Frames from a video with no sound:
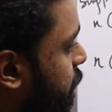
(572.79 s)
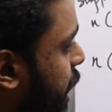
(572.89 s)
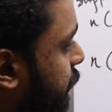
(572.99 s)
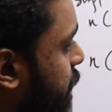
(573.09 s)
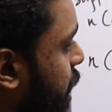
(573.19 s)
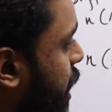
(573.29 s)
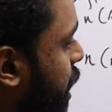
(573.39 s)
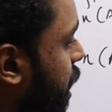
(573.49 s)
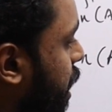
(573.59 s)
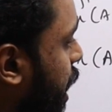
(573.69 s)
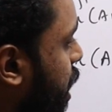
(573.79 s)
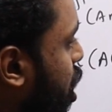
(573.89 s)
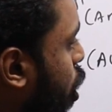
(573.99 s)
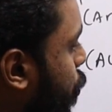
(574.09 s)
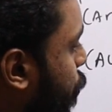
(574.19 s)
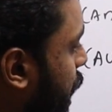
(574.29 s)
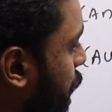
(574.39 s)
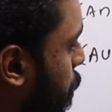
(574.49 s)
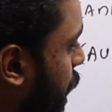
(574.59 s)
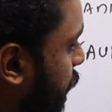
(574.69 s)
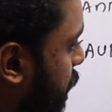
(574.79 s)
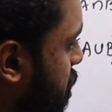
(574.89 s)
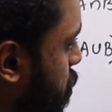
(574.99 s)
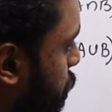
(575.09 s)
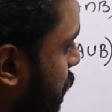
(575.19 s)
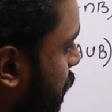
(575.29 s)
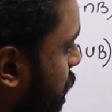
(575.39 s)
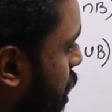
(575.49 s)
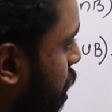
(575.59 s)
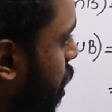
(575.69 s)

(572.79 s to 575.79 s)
Let n of a minus b